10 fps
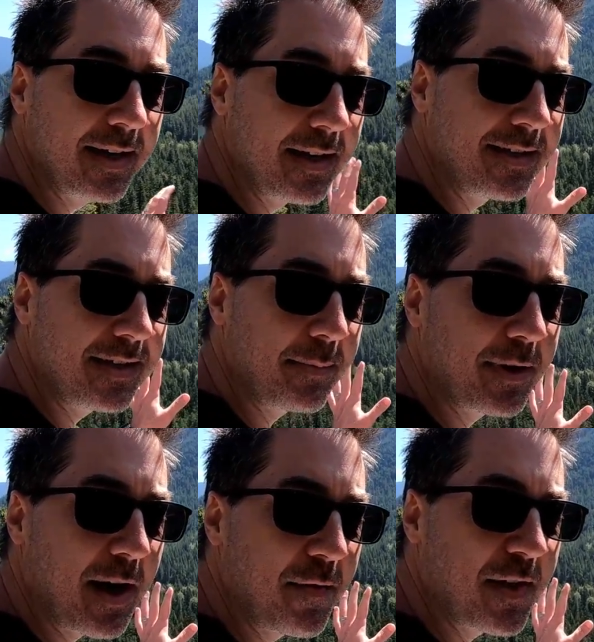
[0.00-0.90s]
It's steep
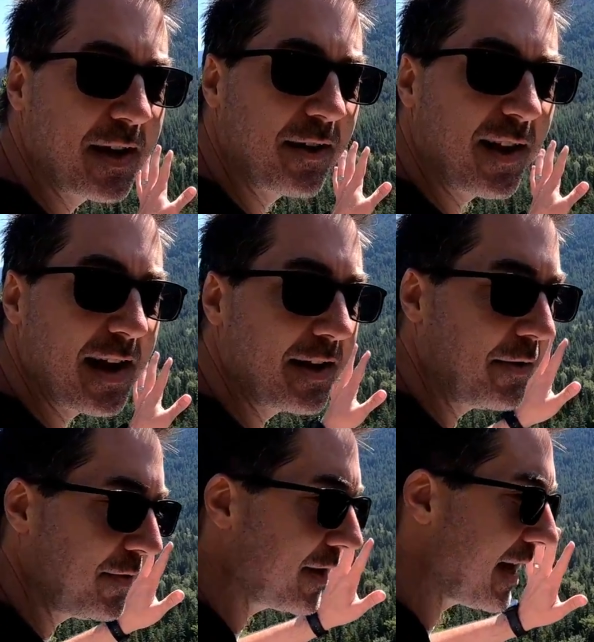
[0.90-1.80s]
enough that you
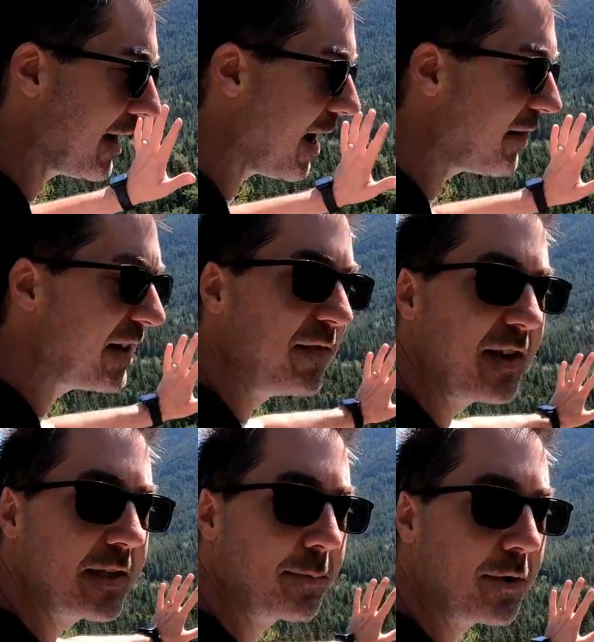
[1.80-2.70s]
feel that kind of
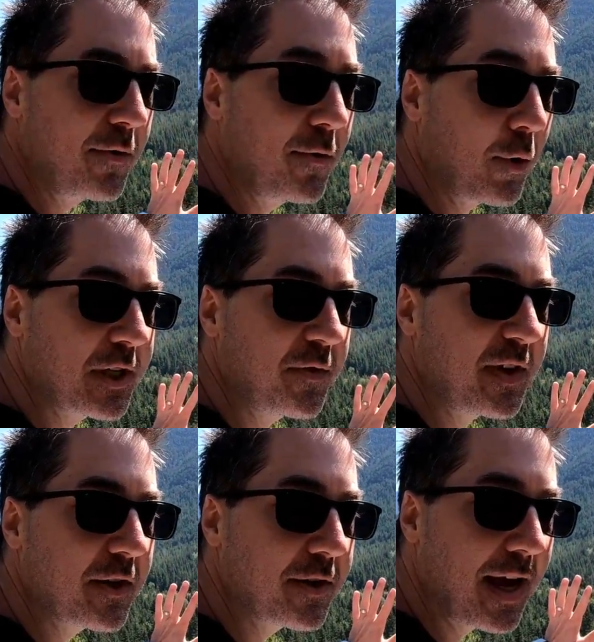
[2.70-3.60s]
invisible force
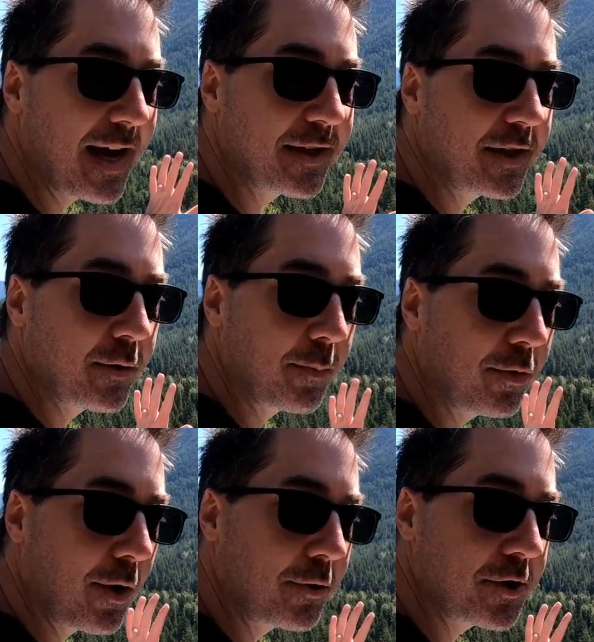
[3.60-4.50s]
field as you
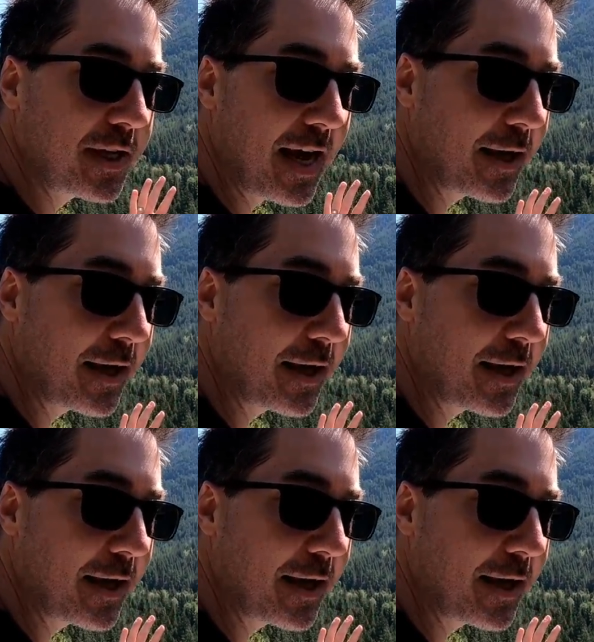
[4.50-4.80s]
approach the